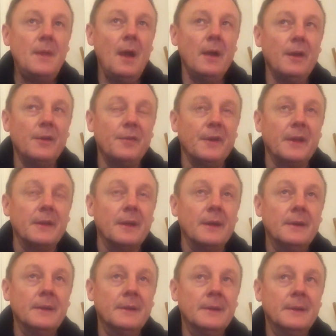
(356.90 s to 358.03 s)
And I think
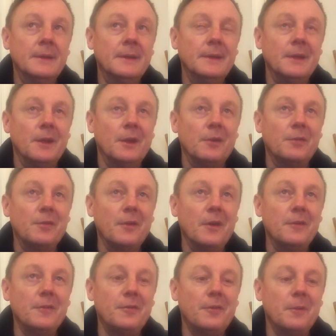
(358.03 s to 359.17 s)
that, you know,
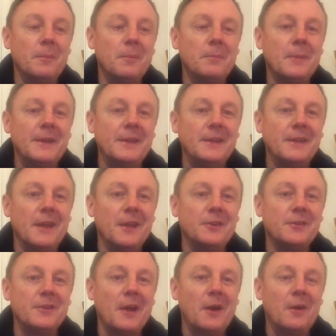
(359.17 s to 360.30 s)
for many
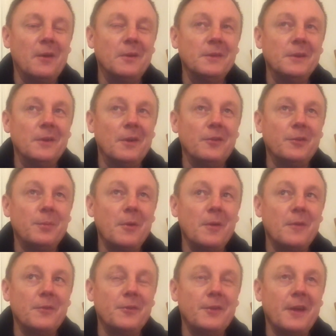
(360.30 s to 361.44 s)
years now, you know,
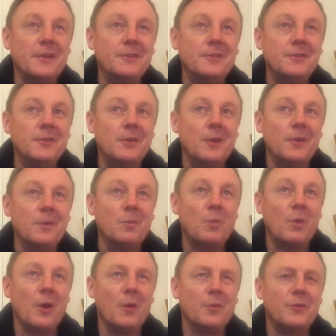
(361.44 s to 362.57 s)
spirit have said, you know, the
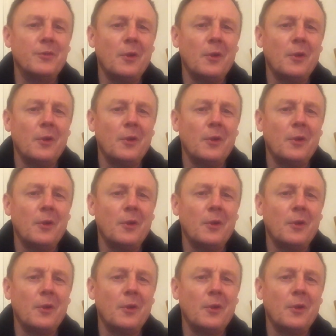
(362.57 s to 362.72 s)
world's